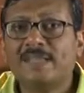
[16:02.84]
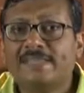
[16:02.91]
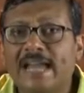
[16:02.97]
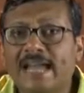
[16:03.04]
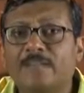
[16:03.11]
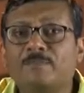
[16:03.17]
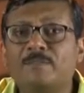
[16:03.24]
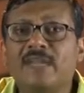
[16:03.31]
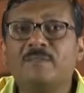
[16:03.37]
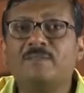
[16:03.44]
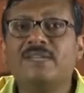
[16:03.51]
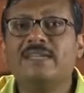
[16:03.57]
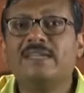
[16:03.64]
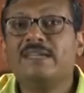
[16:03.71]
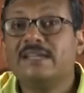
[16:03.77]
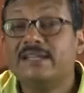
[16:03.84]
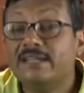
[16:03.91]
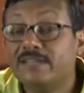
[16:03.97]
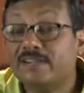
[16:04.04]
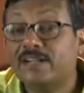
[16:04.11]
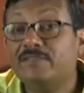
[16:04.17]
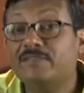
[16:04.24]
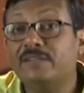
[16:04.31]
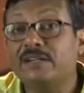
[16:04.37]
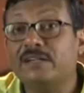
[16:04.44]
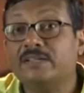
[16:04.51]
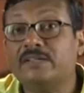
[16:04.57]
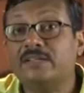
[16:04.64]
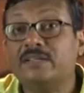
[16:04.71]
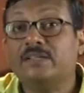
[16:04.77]
that may be
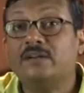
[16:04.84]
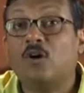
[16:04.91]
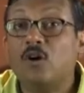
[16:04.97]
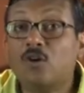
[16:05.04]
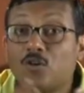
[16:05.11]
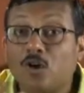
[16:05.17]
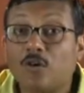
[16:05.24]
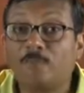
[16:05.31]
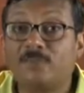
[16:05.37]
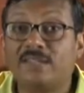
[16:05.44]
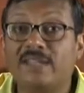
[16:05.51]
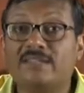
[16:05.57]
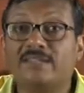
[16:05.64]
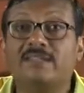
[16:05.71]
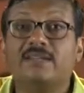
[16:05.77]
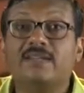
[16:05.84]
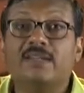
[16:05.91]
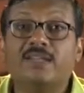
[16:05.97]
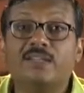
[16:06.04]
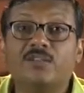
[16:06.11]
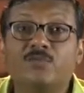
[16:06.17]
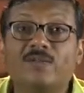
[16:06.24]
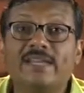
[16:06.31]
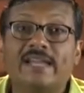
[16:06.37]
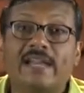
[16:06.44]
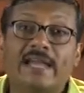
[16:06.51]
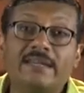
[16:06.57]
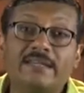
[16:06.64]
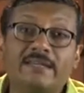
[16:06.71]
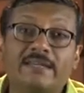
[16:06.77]
recovered or obtained during
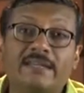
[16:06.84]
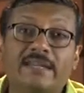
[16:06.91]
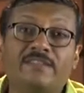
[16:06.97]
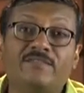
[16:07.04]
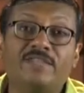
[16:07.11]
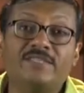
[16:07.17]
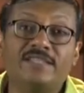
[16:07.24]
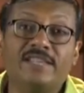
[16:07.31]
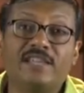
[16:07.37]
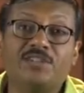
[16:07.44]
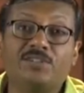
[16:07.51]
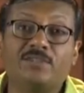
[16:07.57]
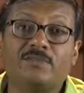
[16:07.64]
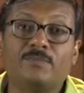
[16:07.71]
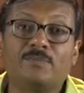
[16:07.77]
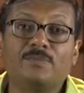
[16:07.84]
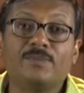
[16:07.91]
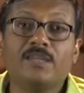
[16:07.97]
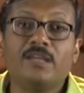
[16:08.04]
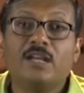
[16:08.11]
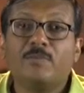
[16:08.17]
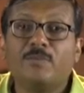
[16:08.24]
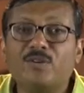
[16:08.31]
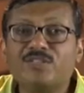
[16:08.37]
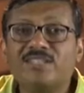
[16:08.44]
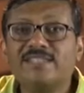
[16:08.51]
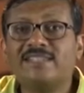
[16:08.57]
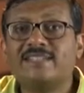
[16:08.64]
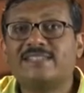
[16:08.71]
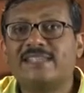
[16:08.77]
an investigation.
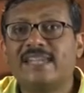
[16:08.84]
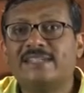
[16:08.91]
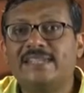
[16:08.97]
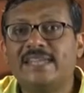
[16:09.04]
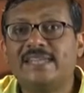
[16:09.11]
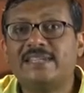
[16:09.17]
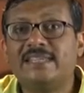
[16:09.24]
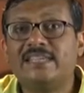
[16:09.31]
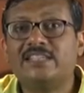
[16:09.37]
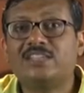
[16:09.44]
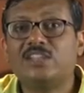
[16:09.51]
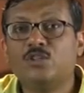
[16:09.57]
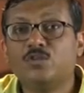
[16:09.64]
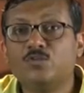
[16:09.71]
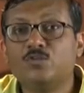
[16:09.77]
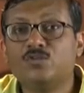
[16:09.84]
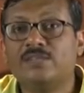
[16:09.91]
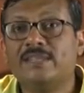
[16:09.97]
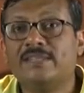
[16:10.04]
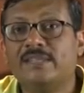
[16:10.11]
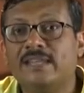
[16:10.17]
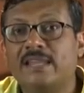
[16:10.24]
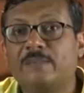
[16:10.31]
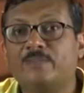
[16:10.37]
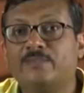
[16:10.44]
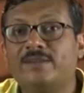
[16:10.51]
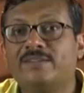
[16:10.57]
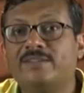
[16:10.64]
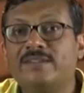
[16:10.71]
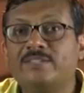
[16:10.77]
Procedures and techniques used in the
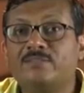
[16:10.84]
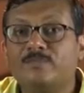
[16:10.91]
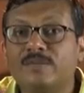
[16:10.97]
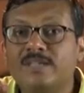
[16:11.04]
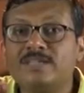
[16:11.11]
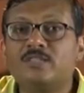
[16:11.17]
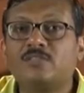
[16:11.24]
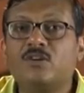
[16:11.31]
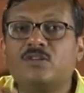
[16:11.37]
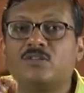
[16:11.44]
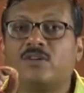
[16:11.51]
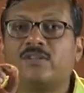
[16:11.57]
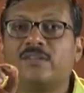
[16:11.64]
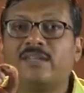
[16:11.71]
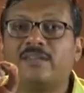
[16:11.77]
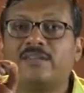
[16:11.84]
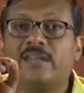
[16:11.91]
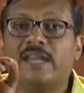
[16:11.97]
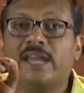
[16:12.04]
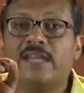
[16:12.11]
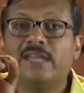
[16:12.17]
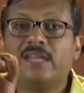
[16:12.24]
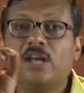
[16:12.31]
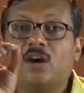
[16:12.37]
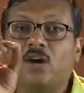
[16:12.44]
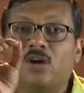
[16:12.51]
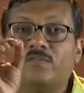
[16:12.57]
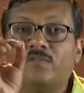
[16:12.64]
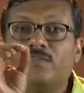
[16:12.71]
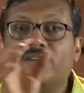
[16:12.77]
laboratories must not only rely
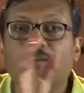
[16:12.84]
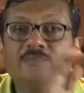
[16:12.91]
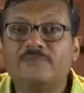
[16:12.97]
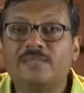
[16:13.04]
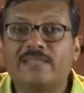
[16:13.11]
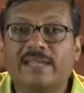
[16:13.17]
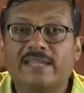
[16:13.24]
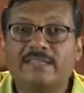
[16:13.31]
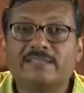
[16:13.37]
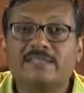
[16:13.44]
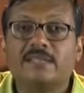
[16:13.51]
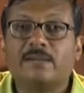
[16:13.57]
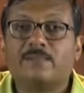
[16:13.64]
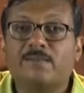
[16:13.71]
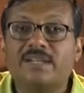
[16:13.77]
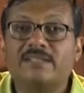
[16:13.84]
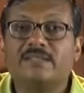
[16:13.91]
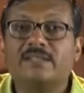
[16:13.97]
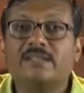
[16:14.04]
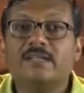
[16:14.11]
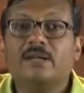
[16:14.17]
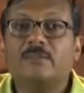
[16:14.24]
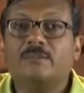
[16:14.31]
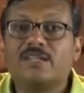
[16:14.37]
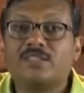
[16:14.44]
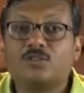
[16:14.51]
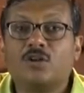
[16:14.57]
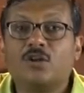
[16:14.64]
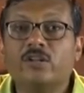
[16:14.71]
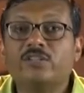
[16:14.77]
on firm science, but
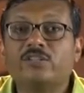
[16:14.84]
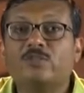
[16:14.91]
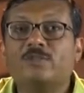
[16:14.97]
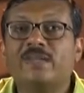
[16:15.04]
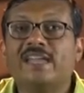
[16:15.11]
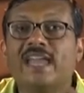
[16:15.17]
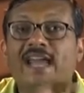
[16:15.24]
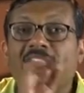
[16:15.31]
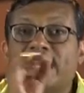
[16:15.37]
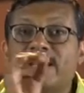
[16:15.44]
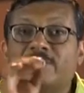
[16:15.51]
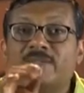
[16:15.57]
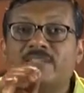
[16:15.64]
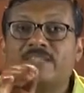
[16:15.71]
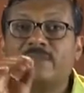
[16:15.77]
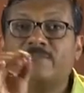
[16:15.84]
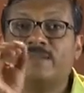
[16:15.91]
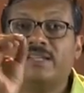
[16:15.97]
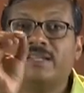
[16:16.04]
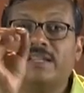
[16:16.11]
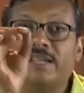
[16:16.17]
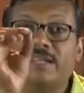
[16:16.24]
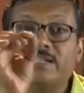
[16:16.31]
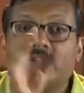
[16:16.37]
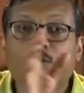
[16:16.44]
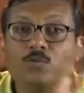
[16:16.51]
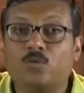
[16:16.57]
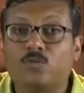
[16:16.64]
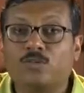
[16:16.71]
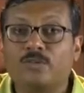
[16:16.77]
must also be admissible in the
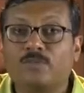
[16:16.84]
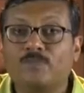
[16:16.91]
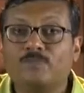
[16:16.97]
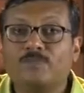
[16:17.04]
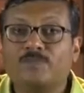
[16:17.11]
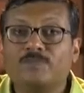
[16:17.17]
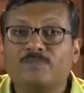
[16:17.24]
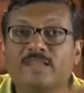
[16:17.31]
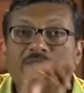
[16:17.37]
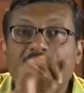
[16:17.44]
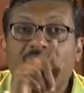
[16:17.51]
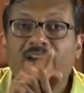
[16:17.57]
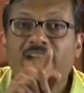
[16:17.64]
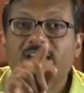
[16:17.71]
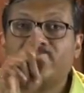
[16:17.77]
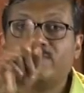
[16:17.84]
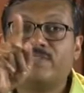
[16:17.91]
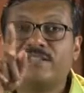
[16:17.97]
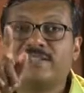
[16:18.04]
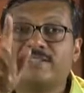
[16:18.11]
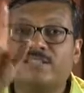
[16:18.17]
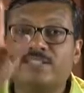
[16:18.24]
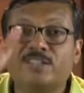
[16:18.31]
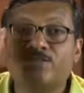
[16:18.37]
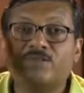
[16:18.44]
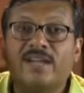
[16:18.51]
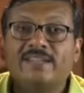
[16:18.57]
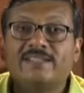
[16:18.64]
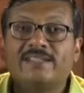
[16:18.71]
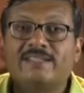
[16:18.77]
court. The Fire versus
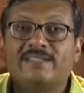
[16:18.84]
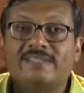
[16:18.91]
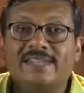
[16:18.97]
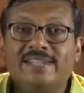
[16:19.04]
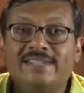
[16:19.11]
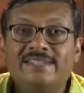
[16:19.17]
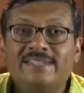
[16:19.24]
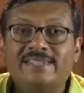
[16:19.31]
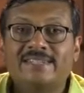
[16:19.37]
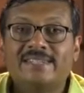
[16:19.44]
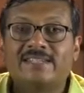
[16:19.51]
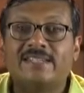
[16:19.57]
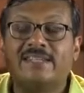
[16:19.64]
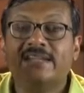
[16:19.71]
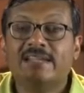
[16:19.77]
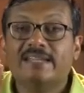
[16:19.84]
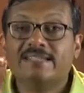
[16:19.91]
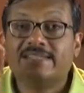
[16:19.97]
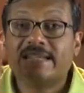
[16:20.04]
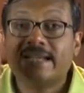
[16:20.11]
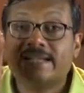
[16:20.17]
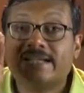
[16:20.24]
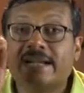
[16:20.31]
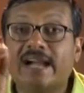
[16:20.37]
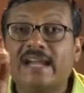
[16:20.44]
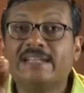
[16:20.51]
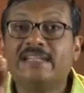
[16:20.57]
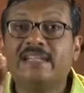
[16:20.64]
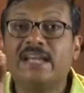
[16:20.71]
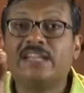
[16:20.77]
United States decision set
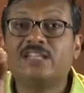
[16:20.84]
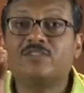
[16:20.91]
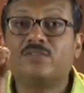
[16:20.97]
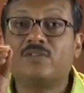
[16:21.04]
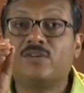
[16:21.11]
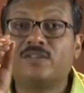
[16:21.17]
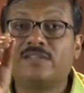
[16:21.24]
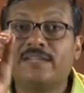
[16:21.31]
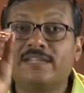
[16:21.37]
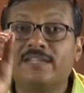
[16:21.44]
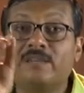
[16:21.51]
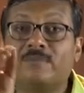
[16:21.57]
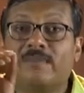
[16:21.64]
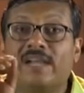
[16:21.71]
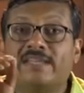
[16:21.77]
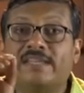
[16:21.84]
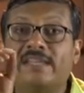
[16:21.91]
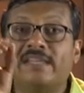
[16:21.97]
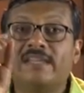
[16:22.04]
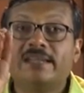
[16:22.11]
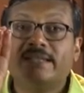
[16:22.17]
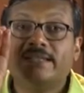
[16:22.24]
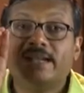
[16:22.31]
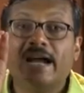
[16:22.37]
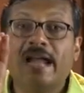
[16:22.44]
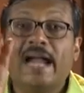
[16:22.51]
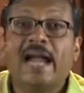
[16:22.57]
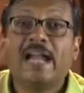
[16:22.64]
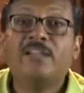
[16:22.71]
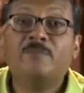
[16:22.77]
guidelines for determining the
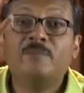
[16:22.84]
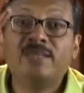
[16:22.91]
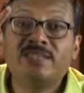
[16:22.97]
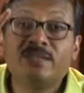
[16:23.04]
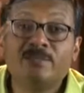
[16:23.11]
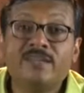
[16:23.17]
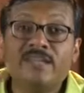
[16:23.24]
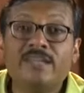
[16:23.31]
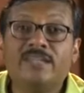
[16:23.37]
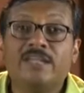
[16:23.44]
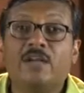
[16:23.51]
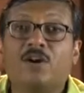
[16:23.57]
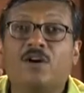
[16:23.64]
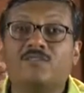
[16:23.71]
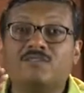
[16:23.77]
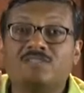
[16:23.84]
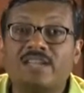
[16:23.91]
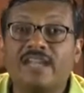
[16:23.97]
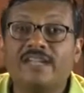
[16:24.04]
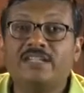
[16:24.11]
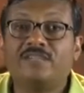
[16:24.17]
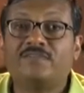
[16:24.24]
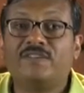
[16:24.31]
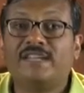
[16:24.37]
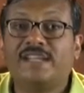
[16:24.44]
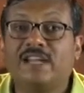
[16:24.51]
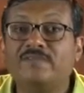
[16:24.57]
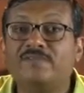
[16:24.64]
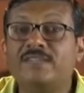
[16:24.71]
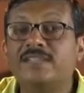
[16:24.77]
admissibility of scientific
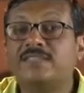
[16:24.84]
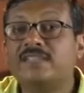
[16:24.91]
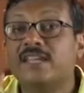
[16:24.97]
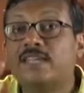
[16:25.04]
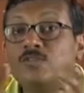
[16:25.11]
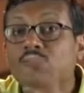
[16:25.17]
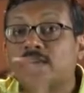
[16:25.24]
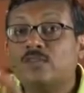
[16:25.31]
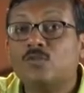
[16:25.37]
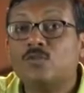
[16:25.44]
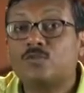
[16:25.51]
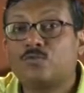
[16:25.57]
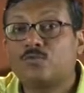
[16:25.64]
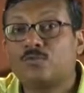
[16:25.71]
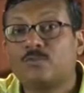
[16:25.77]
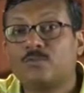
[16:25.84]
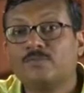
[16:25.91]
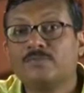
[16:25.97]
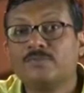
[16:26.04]
evidence into a courtroom.